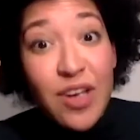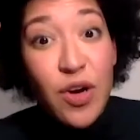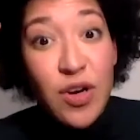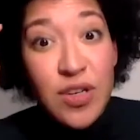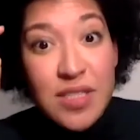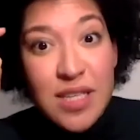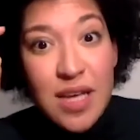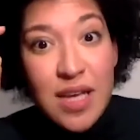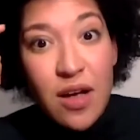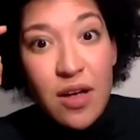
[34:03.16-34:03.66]

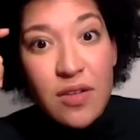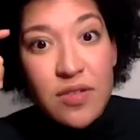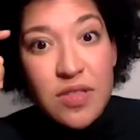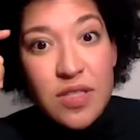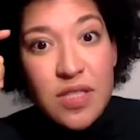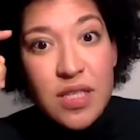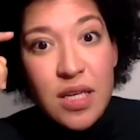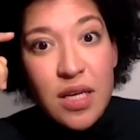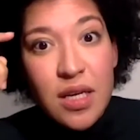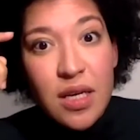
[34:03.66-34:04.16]

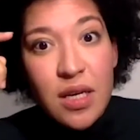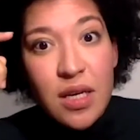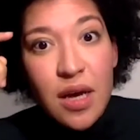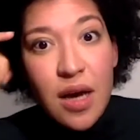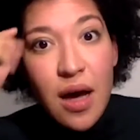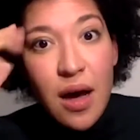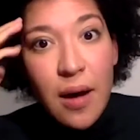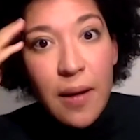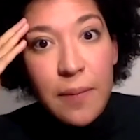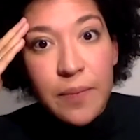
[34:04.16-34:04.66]
ourselves
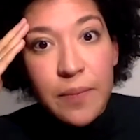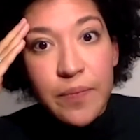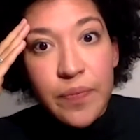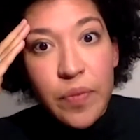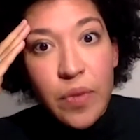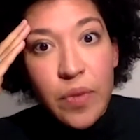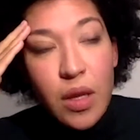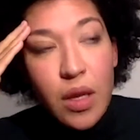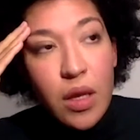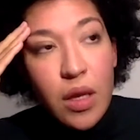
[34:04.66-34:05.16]

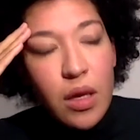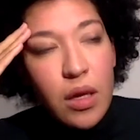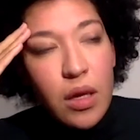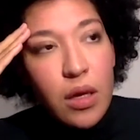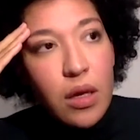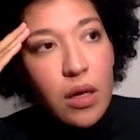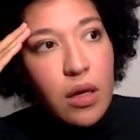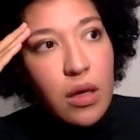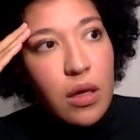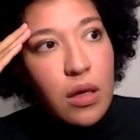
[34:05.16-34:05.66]
um
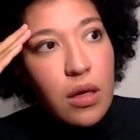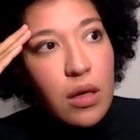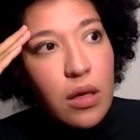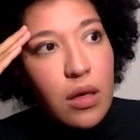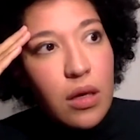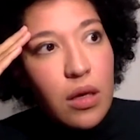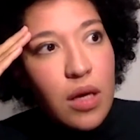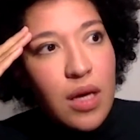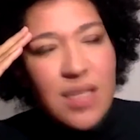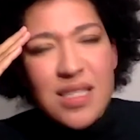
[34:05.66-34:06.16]

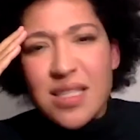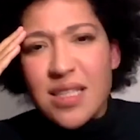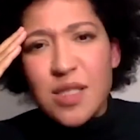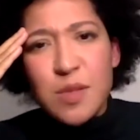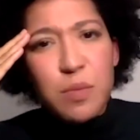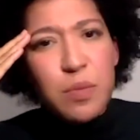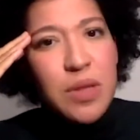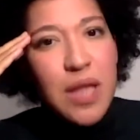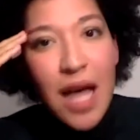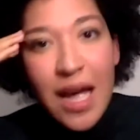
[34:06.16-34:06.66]
because this
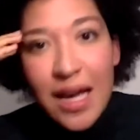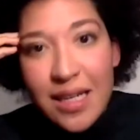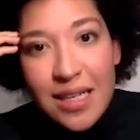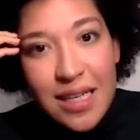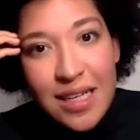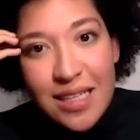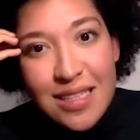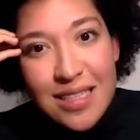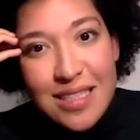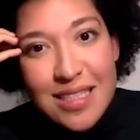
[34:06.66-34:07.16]

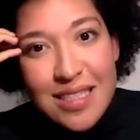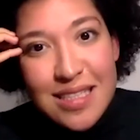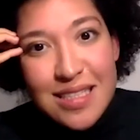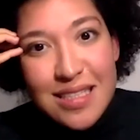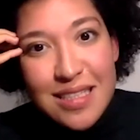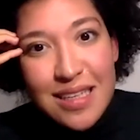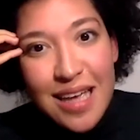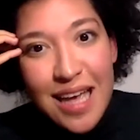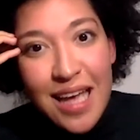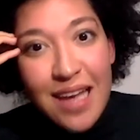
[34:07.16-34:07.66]
blindness
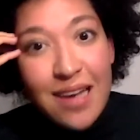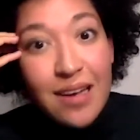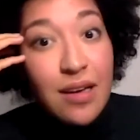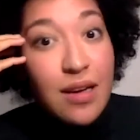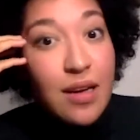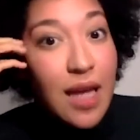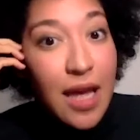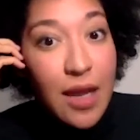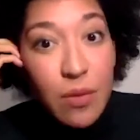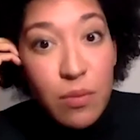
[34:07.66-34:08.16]
and
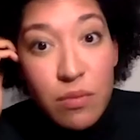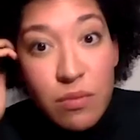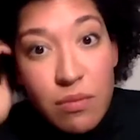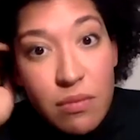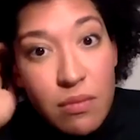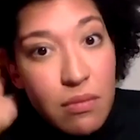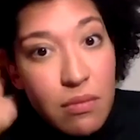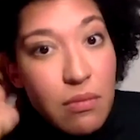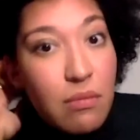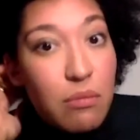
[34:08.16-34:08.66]
and
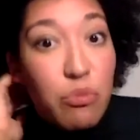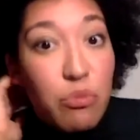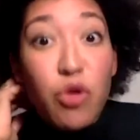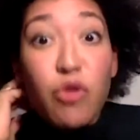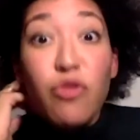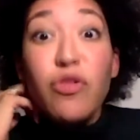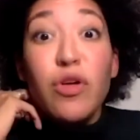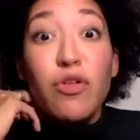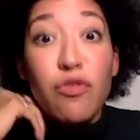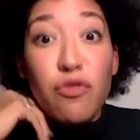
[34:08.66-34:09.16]

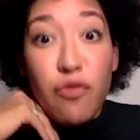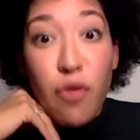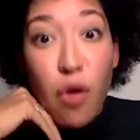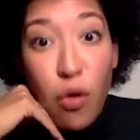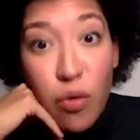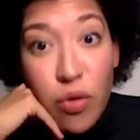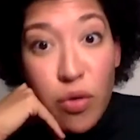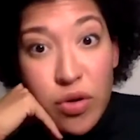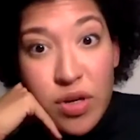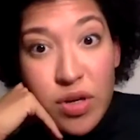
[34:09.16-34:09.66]
moving
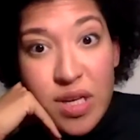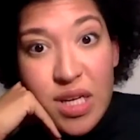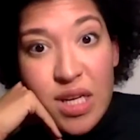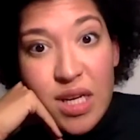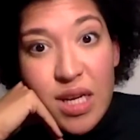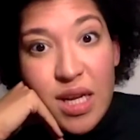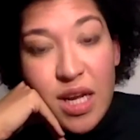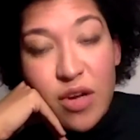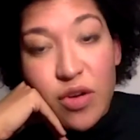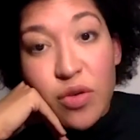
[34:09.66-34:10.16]
forward in
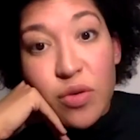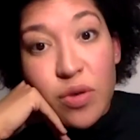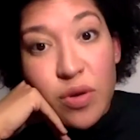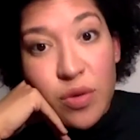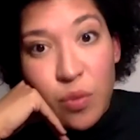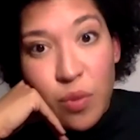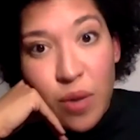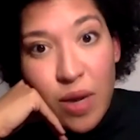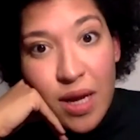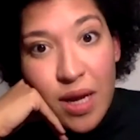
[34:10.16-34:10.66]
an
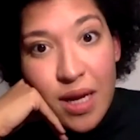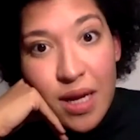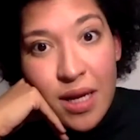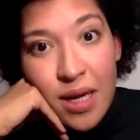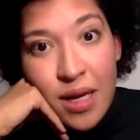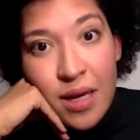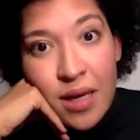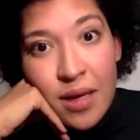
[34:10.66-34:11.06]
ignorant way